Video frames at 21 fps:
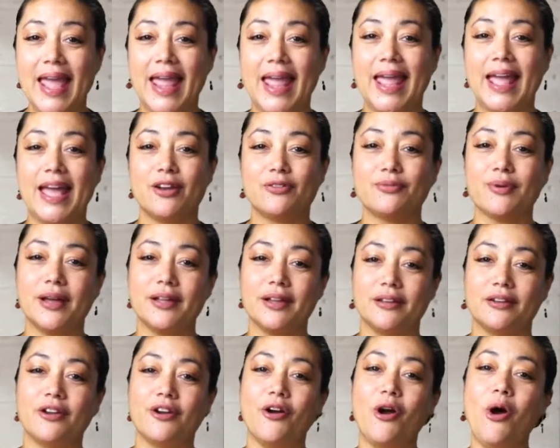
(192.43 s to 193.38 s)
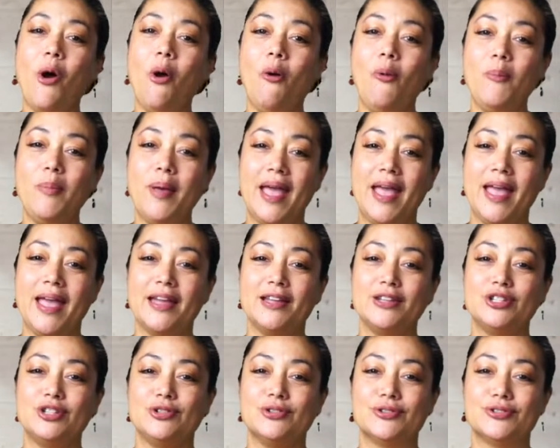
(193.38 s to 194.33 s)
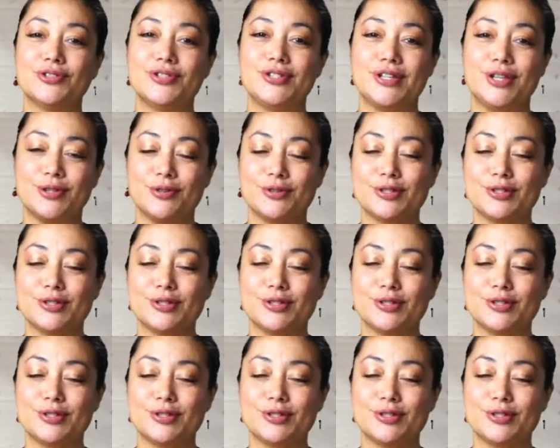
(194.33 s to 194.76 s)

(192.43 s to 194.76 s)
and right on our homepage, you'll see